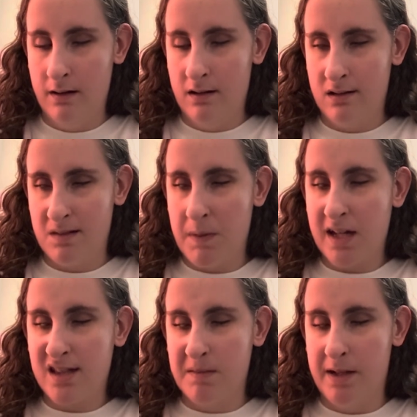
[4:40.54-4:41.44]

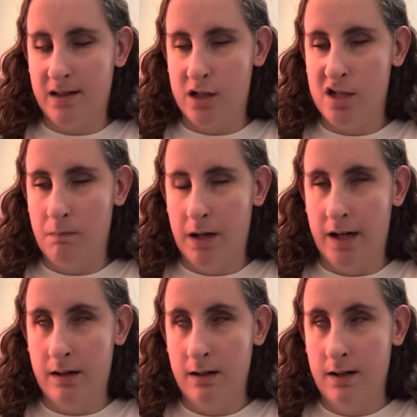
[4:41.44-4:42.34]
speaks the message.
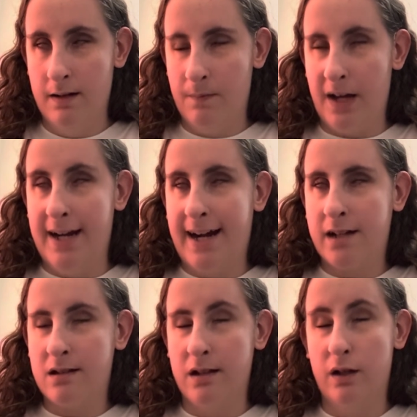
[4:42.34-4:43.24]
But I
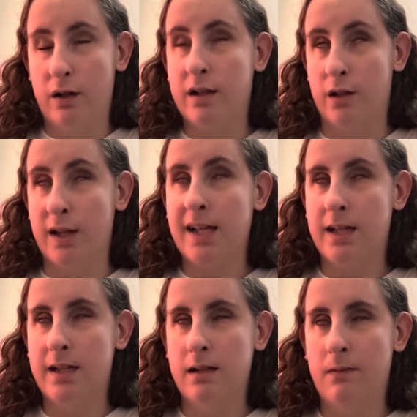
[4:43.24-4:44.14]
accidentally deleted
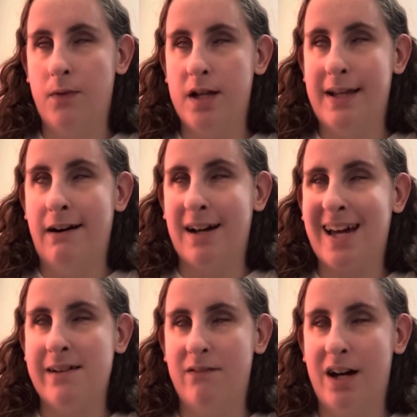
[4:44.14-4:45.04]
it, and now I
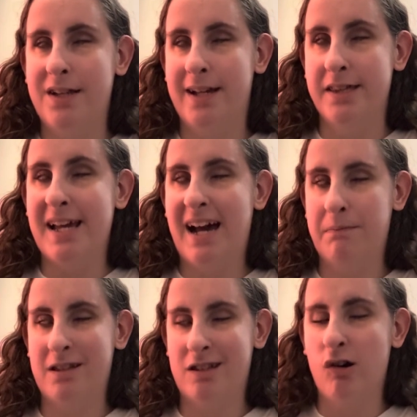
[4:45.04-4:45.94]
can't find it in the
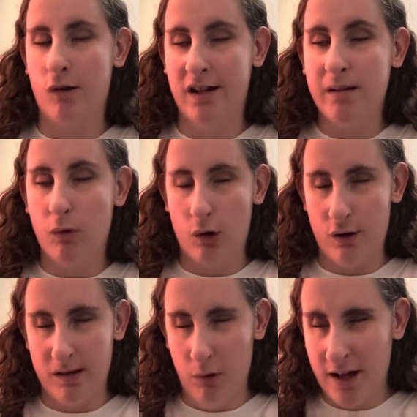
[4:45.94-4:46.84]
App Store anymore, or
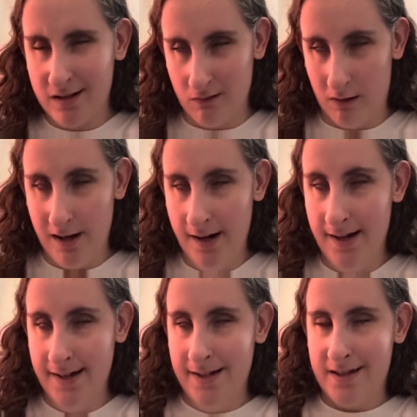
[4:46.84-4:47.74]
the Play Store.
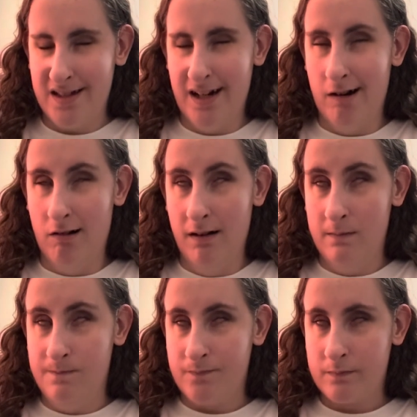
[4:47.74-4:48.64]
So,
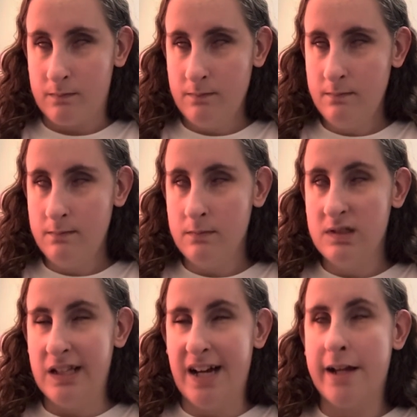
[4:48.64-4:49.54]

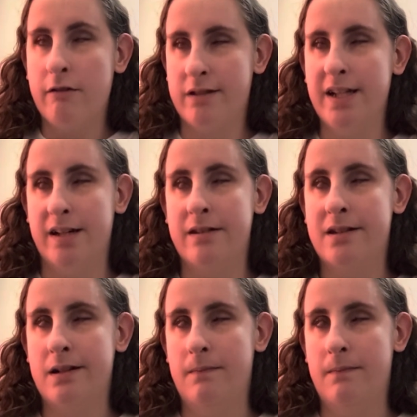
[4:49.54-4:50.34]
I use this,